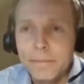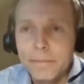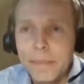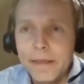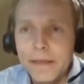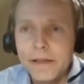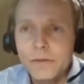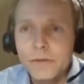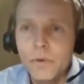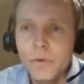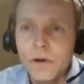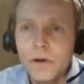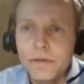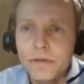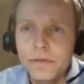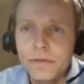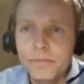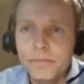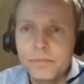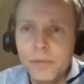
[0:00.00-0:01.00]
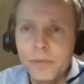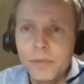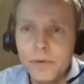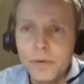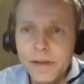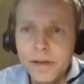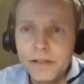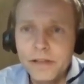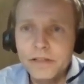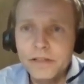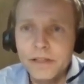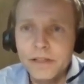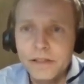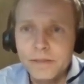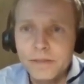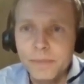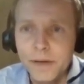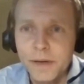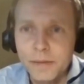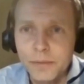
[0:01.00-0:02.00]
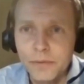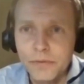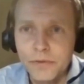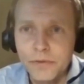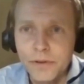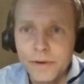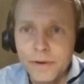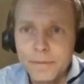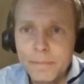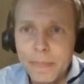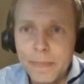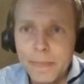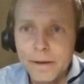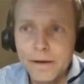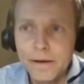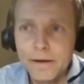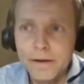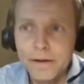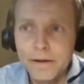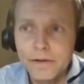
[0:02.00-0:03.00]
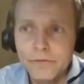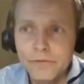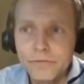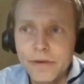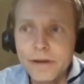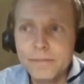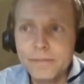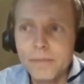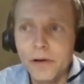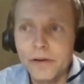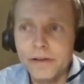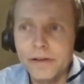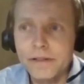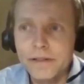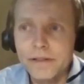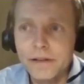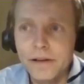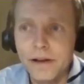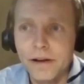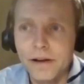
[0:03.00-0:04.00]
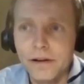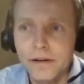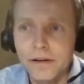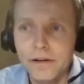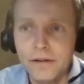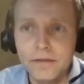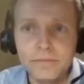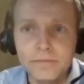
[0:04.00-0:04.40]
It's worth probably mentioning to people that red mite are